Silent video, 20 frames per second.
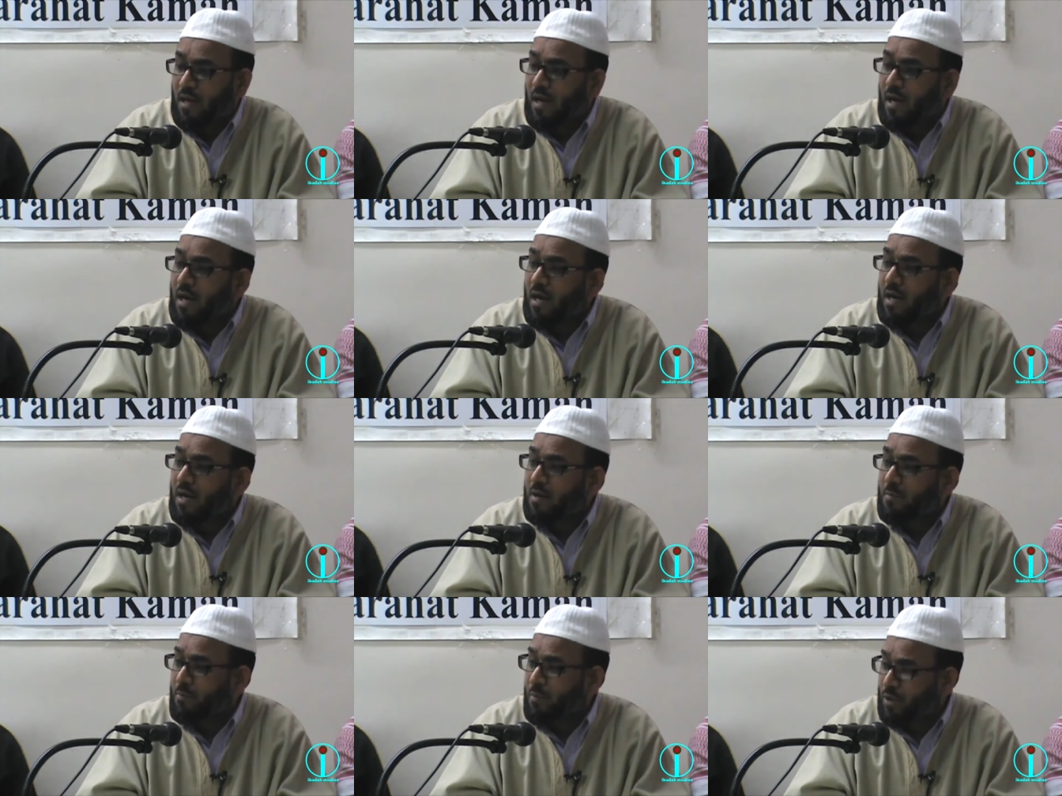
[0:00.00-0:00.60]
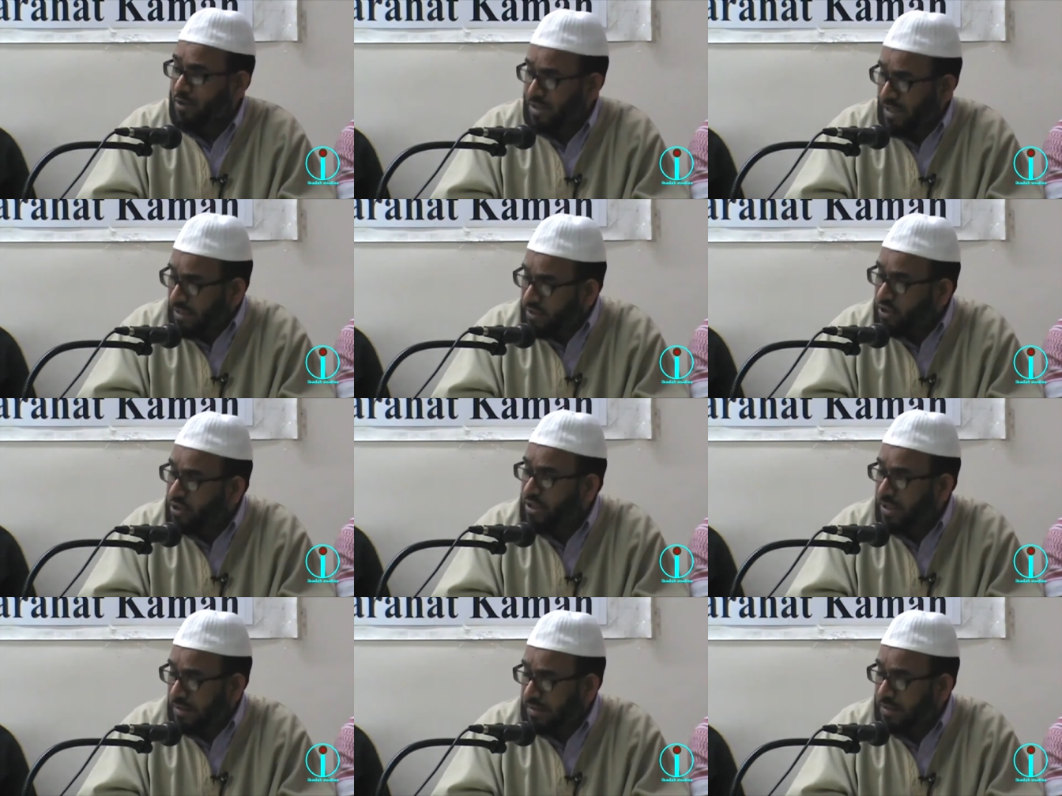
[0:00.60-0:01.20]
are
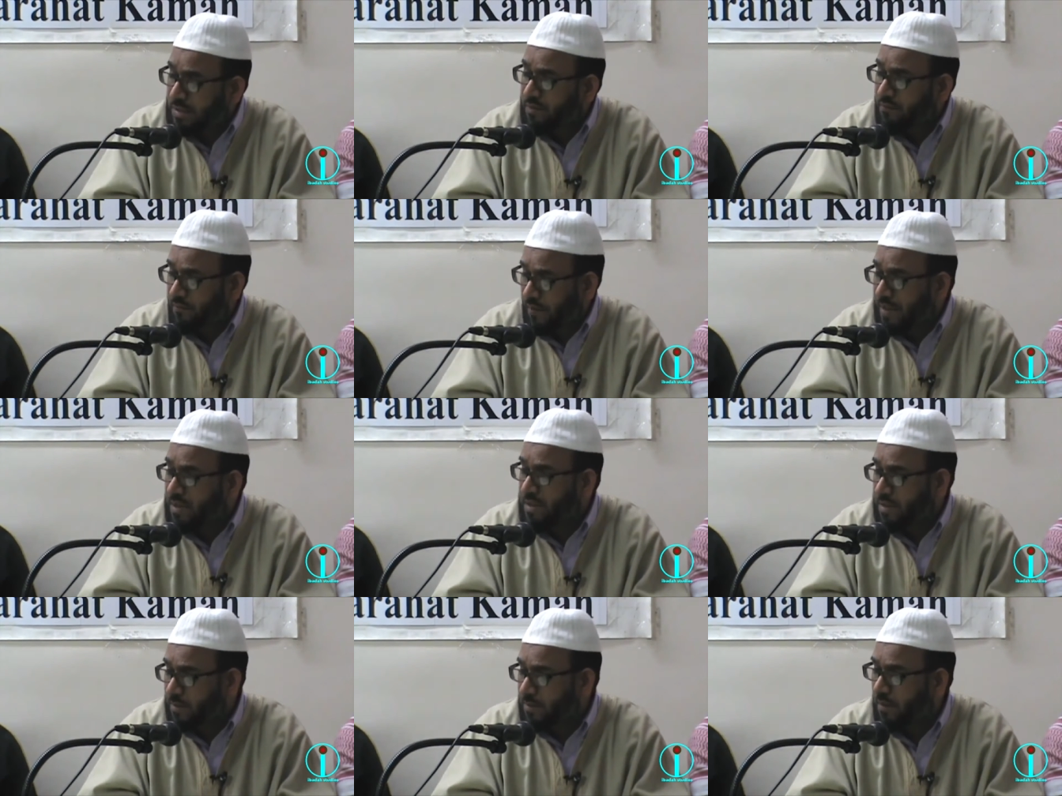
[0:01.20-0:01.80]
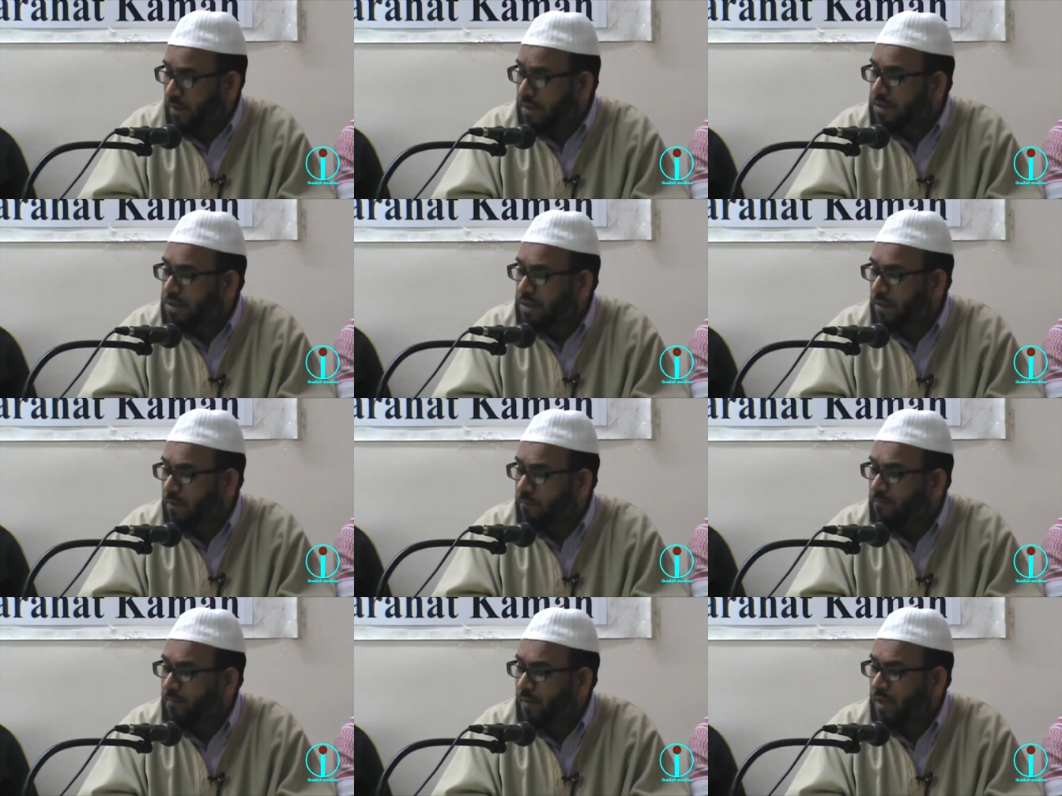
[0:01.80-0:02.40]
potentially fatal
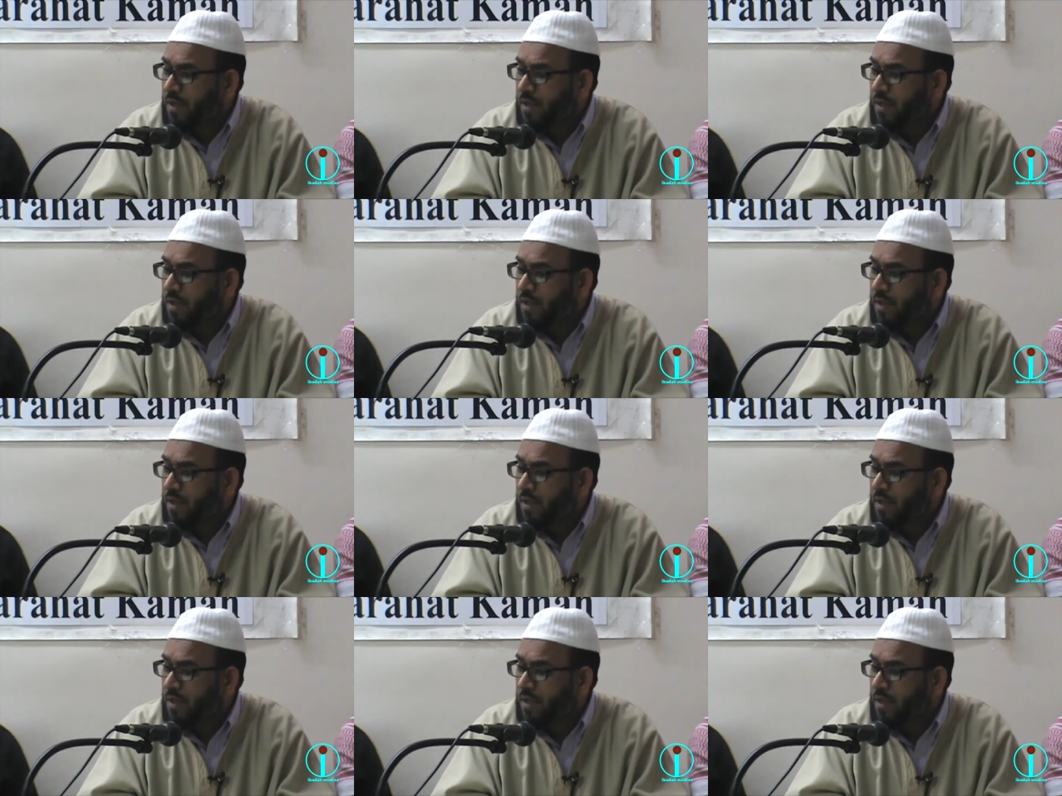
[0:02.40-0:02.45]
also.